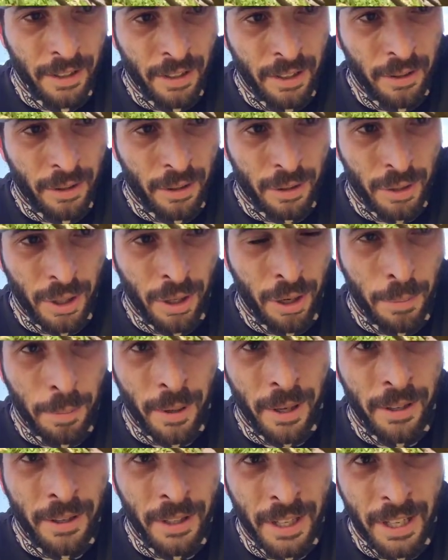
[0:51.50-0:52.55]
the top,
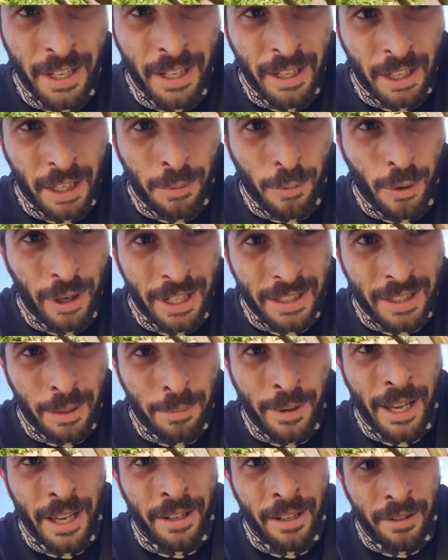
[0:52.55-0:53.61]
and I'm willing to
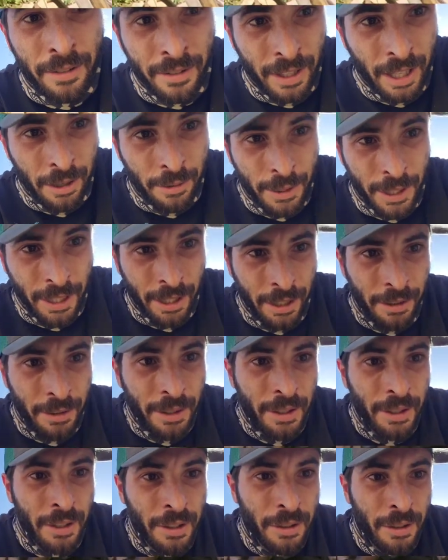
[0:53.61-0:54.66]
bet, there we go,
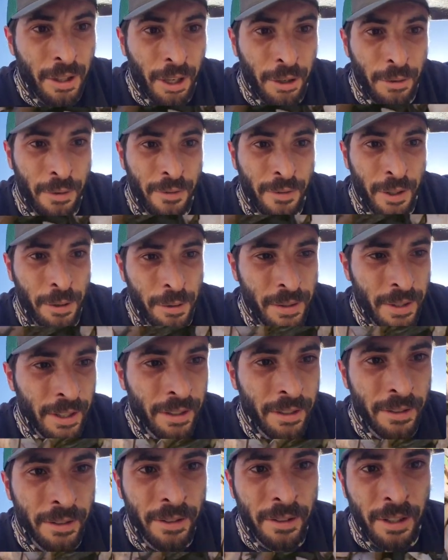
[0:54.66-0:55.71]
no filter.
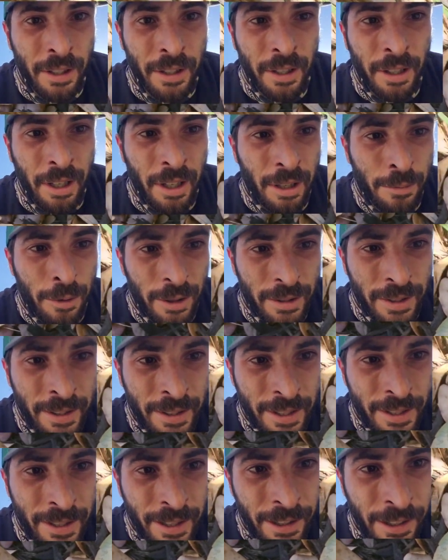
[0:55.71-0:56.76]
And what's
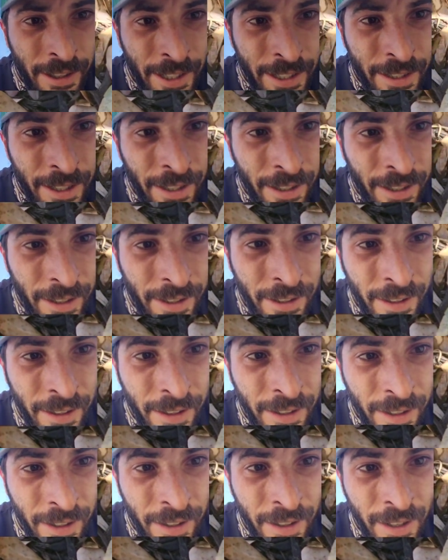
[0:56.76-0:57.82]
inside?
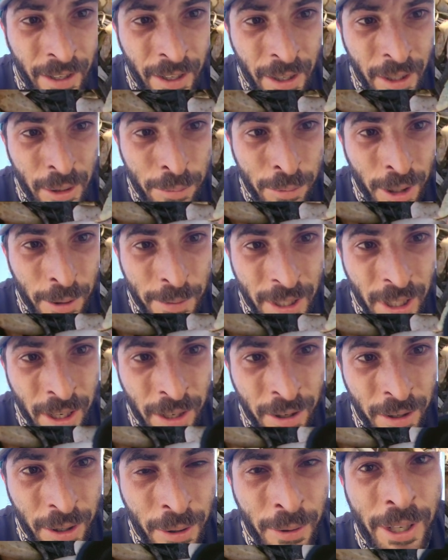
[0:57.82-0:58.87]
Probably
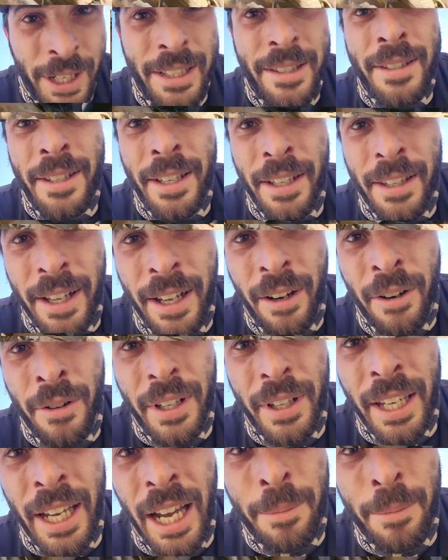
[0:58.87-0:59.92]
can't quite see that on the
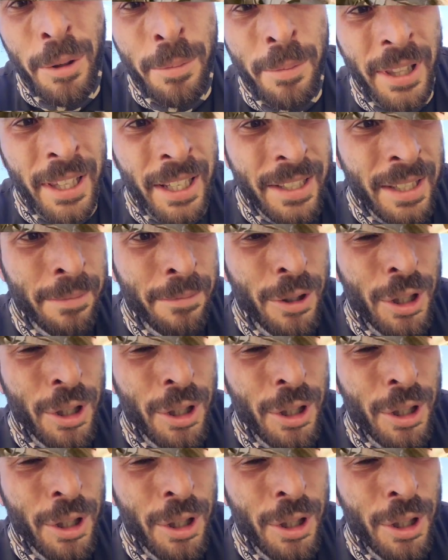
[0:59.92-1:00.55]
camera, but there's some